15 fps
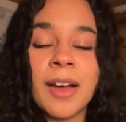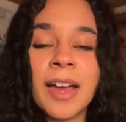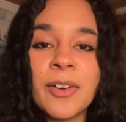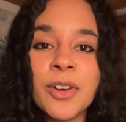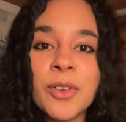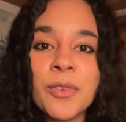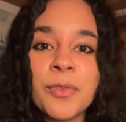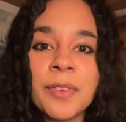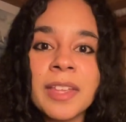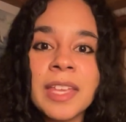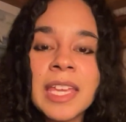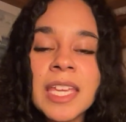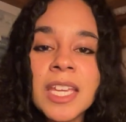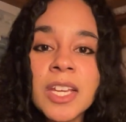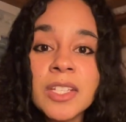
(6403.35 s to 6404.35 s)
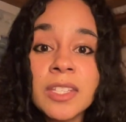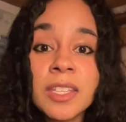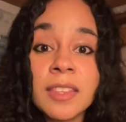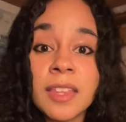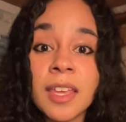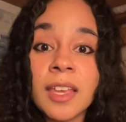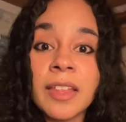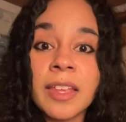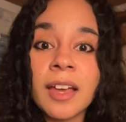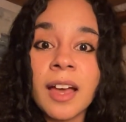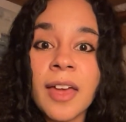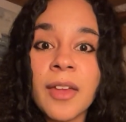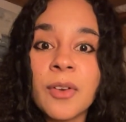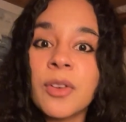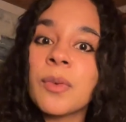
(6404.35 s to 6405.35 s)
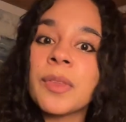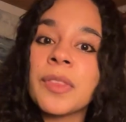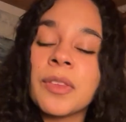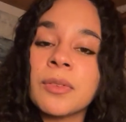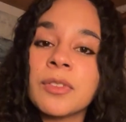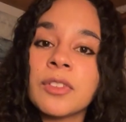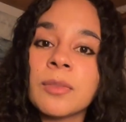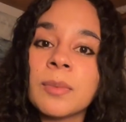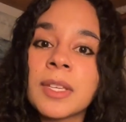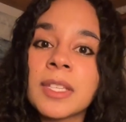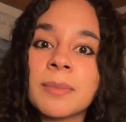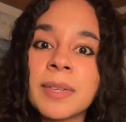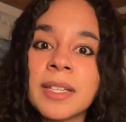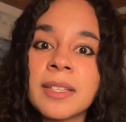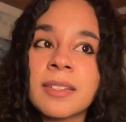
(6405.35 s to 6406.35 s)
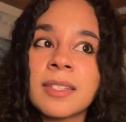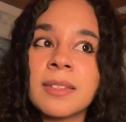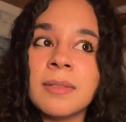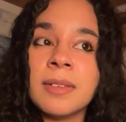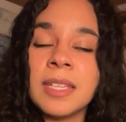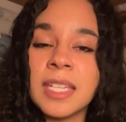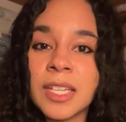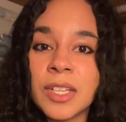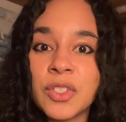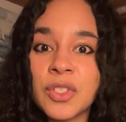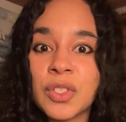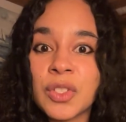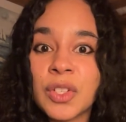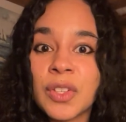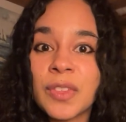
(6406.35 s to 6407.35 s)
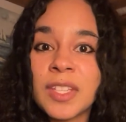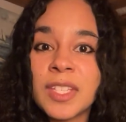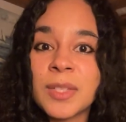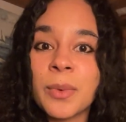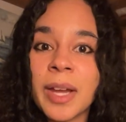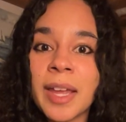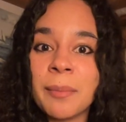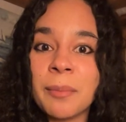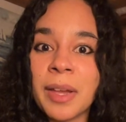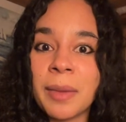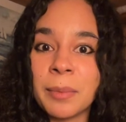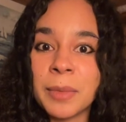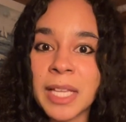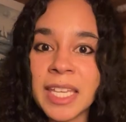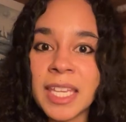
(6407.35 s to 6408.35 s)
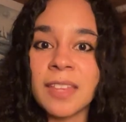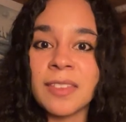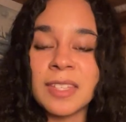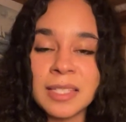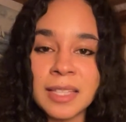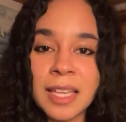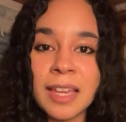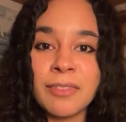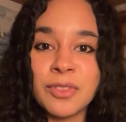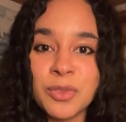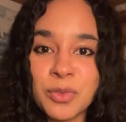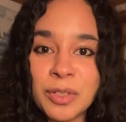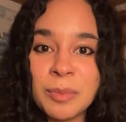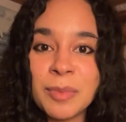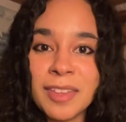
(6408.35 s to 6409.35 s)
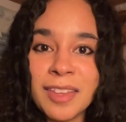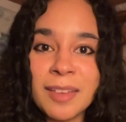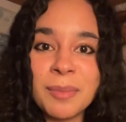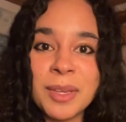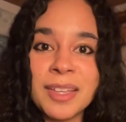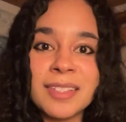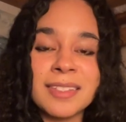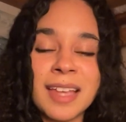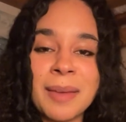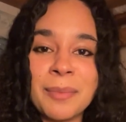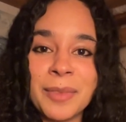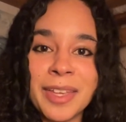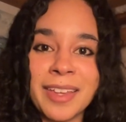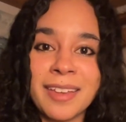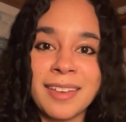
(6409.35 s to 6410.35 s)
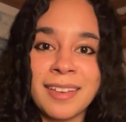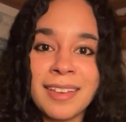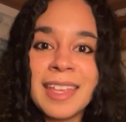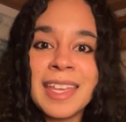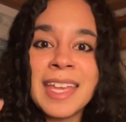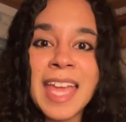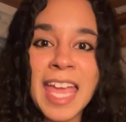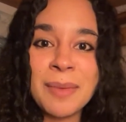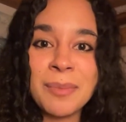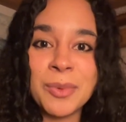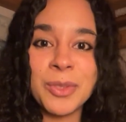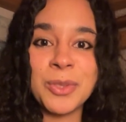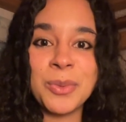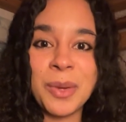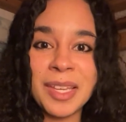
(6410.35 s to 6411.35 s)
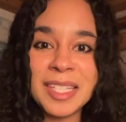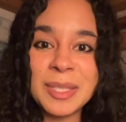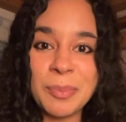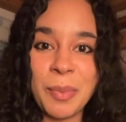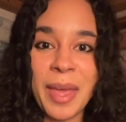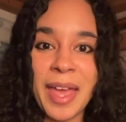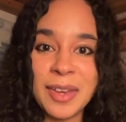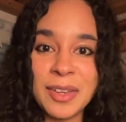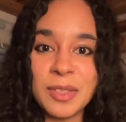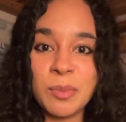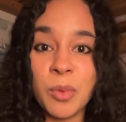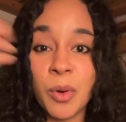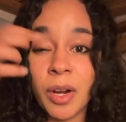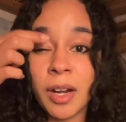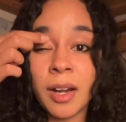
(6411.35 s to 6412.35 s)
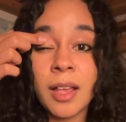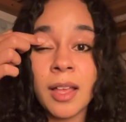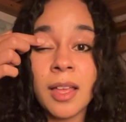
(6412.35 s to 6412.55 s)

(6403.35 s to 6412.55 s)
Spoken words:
I don't know here's the thing, like, I don't know with YouTube, because my niche, this is why I'm liking this live stream thing, because I'm like able to expand more.